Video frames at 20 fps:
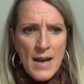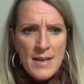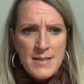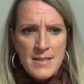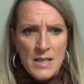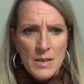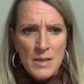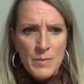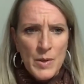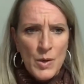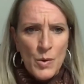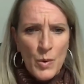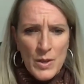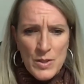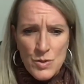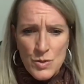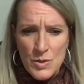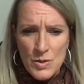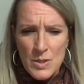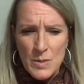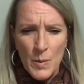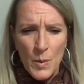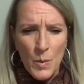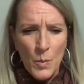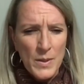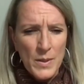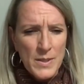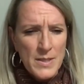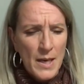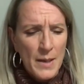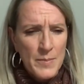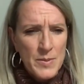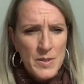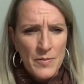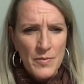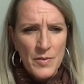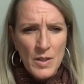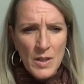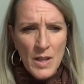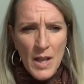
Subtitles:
asking me questions about what types of